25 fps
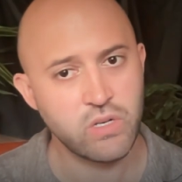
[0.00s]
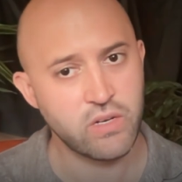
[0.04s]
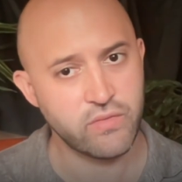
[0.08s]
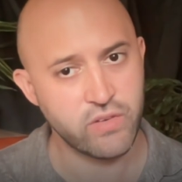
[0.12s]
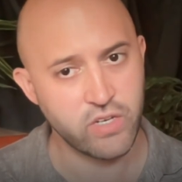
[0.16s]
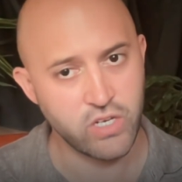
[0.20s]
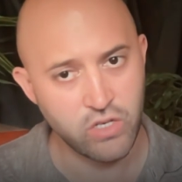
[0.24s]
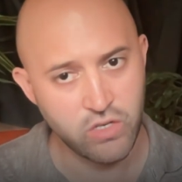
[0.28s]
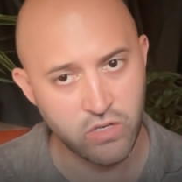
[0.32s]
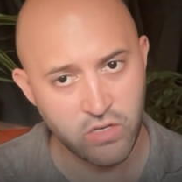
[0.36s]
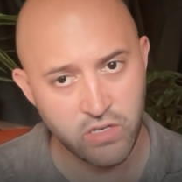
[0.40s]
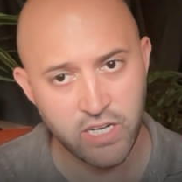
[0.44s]
of
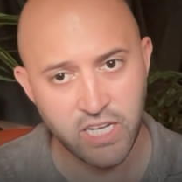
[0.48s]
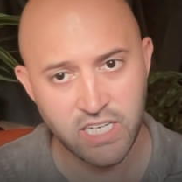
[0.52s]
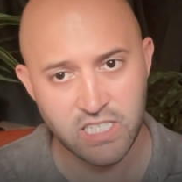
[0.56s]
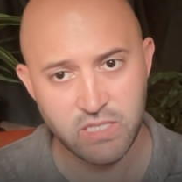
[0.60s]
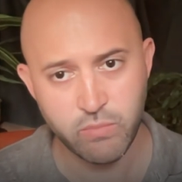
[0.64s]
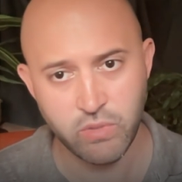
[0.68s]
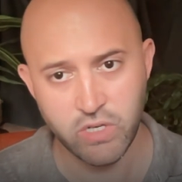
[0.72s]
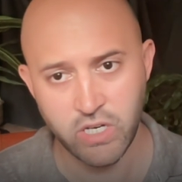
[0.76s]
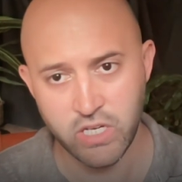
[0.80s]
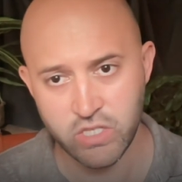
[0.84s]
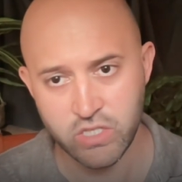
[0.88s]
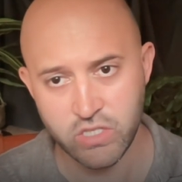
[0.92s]
a good
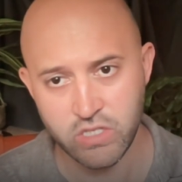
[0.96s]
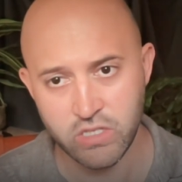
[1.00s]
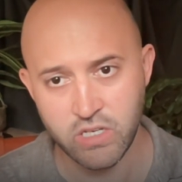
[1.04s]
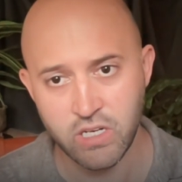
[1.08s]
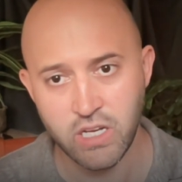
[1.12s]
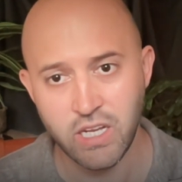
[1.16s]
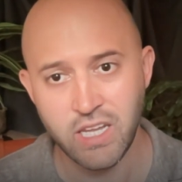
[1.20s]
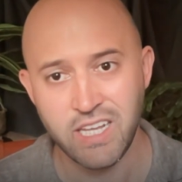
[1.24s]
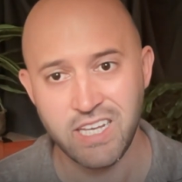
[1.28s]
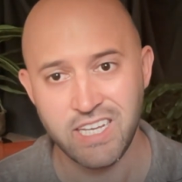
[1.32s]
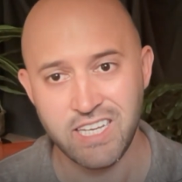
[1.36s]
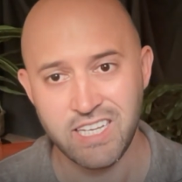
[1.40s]
explanation
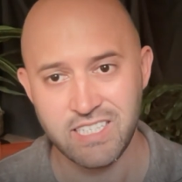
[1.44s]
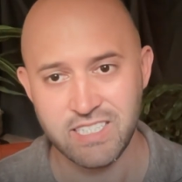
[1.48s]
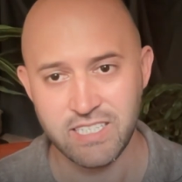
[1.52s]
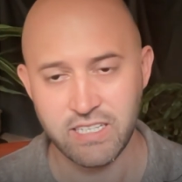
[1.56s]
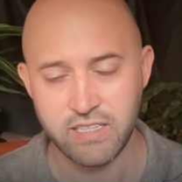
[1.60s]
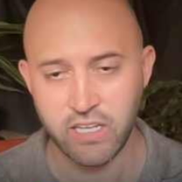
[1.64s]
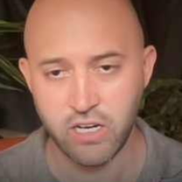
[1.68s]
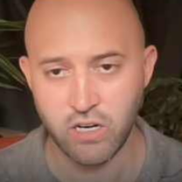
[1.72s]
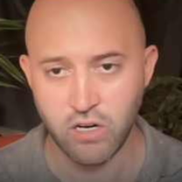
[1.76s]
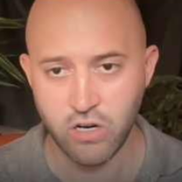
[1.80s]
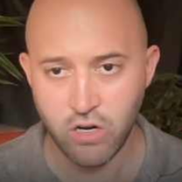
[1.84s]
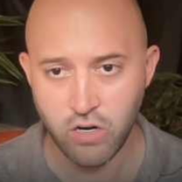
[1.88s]
is that
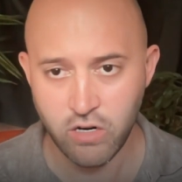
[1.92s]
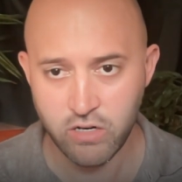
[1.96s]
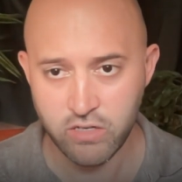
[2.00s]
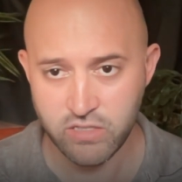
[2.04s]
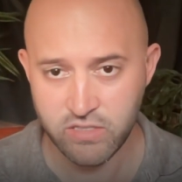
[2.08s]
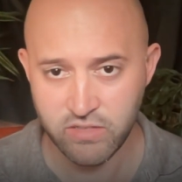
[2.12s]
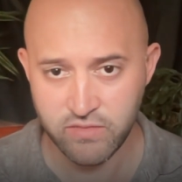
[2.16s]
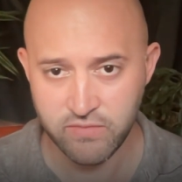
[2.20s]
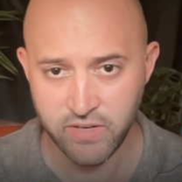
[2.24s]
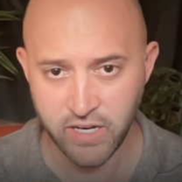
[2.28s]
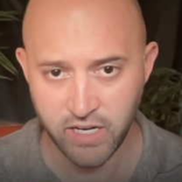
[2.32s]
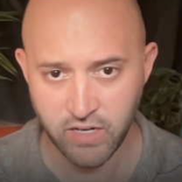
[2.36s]
they are hard
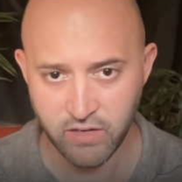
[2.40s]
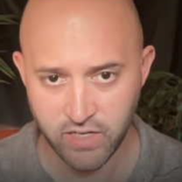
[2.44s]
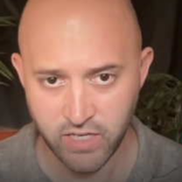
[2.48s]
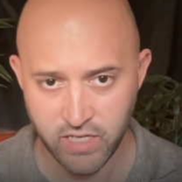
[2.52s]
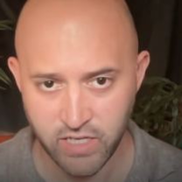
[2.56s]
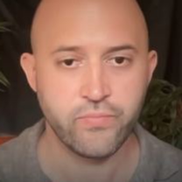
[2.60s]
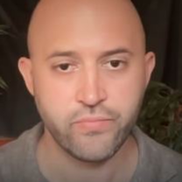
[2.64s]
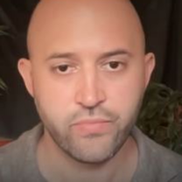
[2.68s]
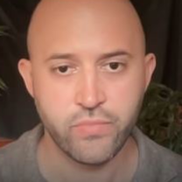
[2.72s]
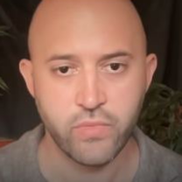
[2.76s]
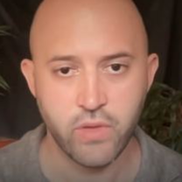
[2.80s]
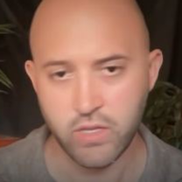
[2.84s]
to vary.
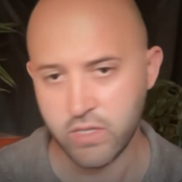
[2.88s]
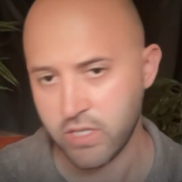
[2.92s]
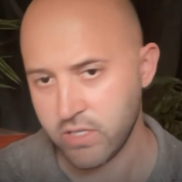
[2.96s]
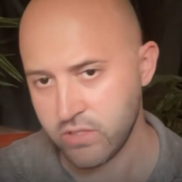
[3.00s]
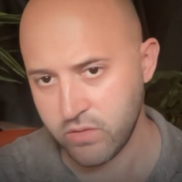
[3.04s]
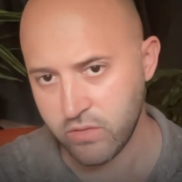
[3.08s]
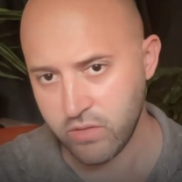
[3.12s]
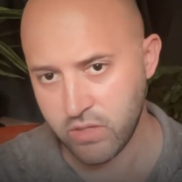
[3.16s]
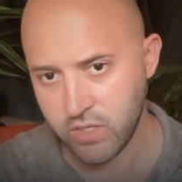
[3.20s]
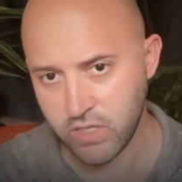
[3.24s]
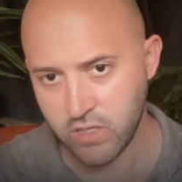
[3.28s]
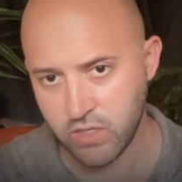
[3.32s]
Unless
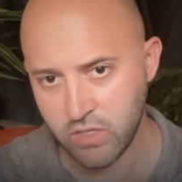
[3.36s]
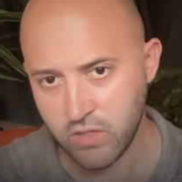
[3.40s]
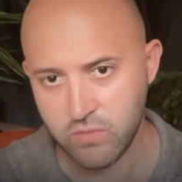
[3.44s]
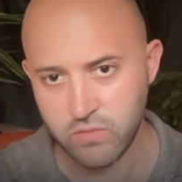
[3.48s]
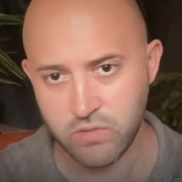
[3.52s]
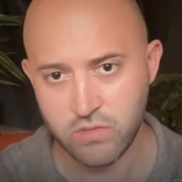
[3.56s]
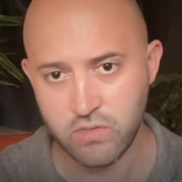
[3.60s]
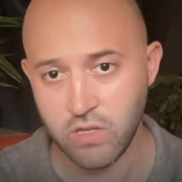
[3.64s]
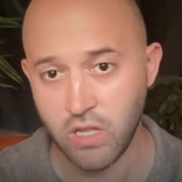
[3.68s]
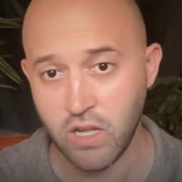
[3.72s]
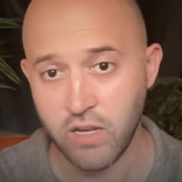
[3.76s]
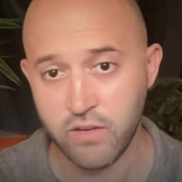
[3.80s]
you think
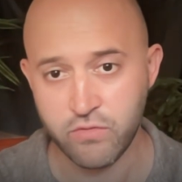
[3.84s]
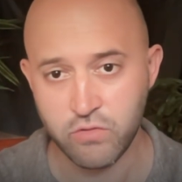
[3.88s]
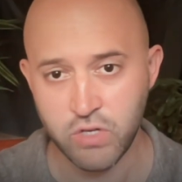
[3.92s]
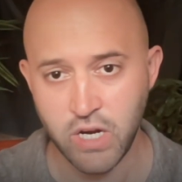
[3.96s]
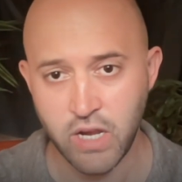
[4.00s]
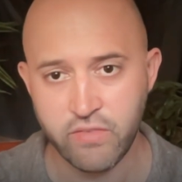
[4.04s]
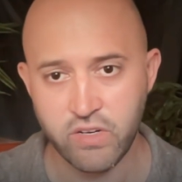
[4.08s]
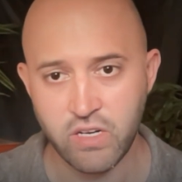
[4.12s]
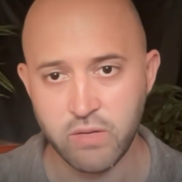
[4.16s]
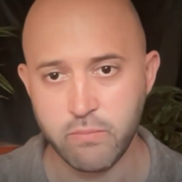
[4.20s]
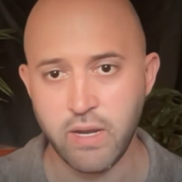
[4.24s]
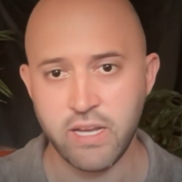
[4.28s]
Newton's law of
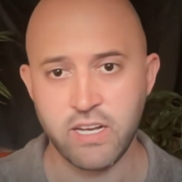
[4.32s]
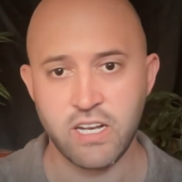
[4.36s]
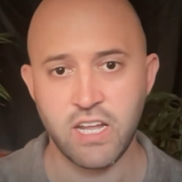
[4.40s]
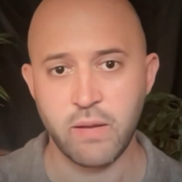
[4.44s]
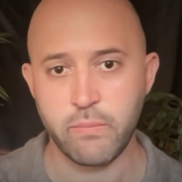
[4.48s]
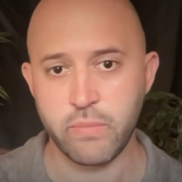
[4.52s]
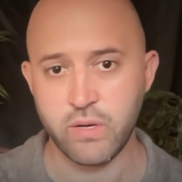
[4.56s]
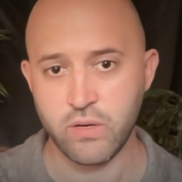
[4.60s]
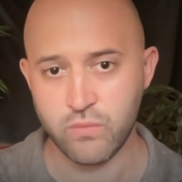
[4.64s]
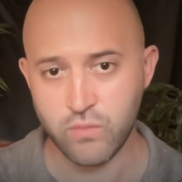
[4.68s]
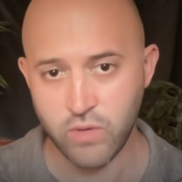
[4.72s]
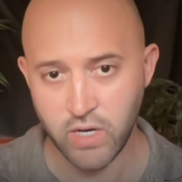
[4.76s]
gravity might
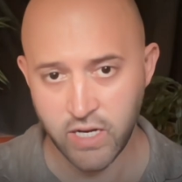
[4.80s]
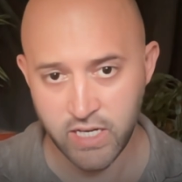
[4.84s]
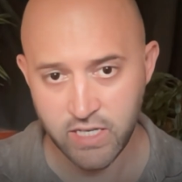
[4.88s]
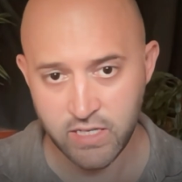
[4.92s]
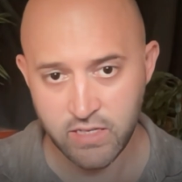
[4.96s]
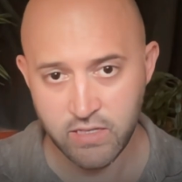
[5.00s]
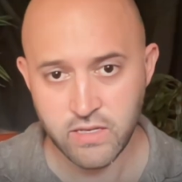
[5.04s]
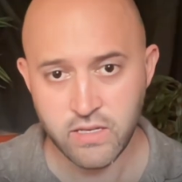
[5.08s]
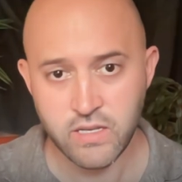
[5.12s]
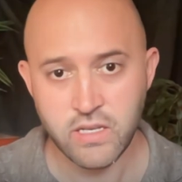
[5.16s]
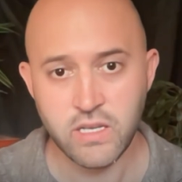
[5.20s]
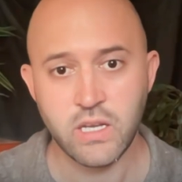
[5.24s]
not be
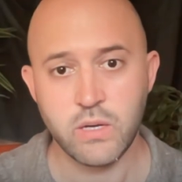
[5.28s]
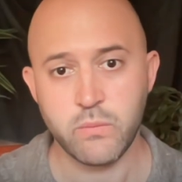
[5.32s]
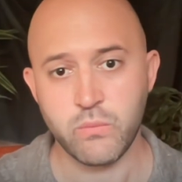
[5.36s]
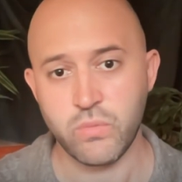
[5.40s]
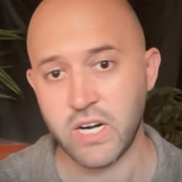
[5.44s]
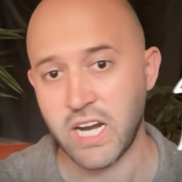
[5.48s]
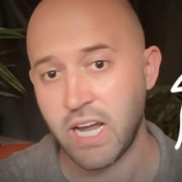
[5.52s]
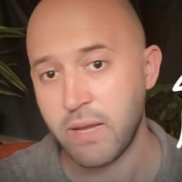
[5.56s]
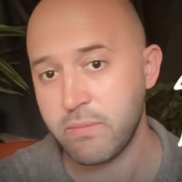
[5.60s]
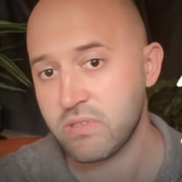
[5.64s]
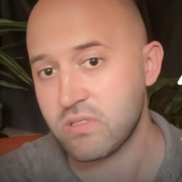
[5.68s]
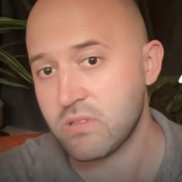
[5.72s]
right,
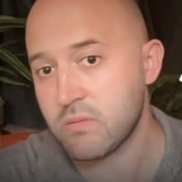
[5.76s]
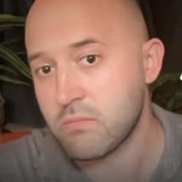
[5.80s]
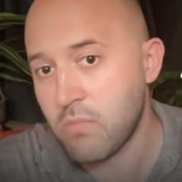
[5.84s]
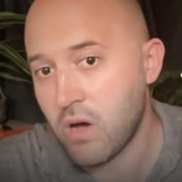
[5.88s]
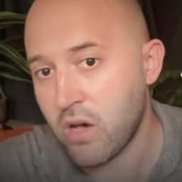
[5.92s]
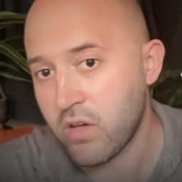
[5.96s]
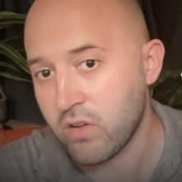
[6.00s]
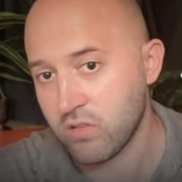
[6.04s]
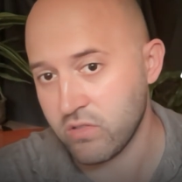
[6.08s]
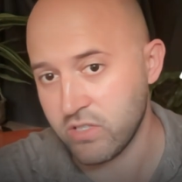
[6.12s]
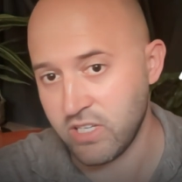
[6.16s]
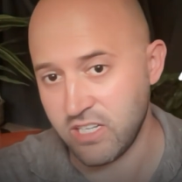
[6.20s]
perhaps the
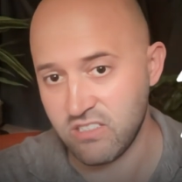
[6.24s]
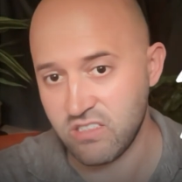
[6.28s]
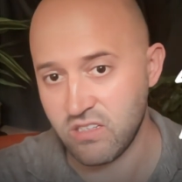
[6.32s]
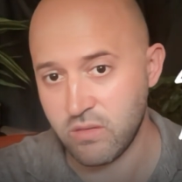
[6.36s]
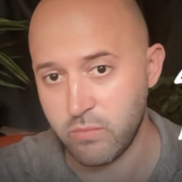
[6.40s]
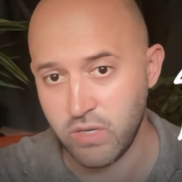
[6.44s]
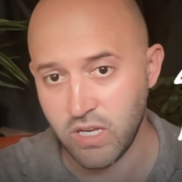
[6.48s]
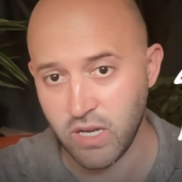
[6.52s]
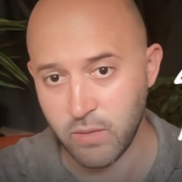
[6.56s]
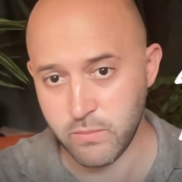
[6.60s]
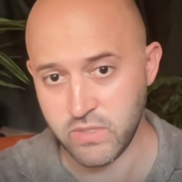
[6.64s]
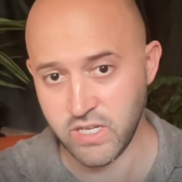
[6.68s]
model needs to
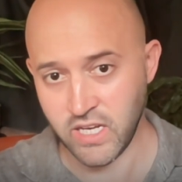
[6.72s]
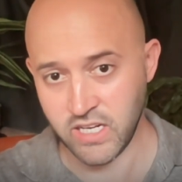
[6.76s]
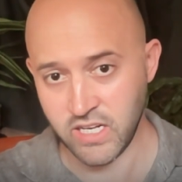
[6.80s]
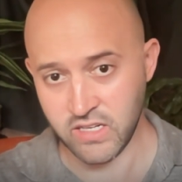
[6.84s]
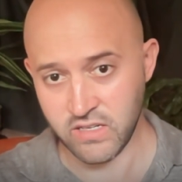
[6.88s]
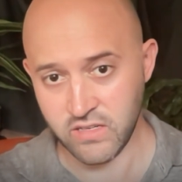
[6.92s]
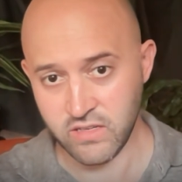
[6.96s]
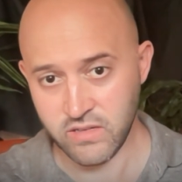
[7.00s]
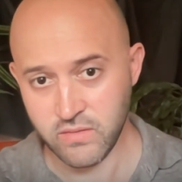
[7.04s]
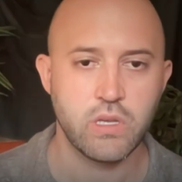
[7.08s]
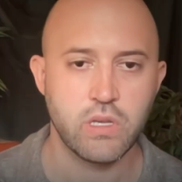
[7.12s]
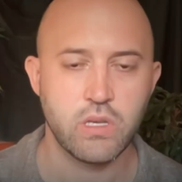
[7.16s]
be
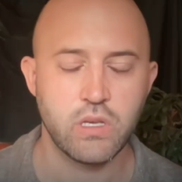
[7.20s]
updated.